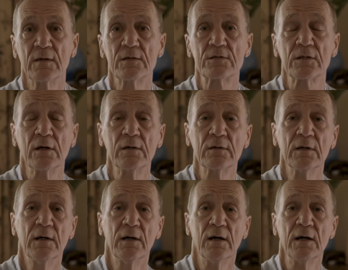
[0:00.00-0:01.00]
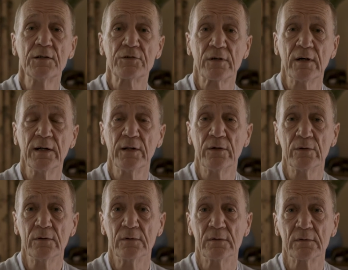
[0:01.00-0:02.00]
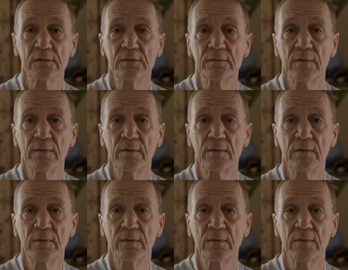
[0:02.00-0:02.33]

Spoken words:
So I tried it all.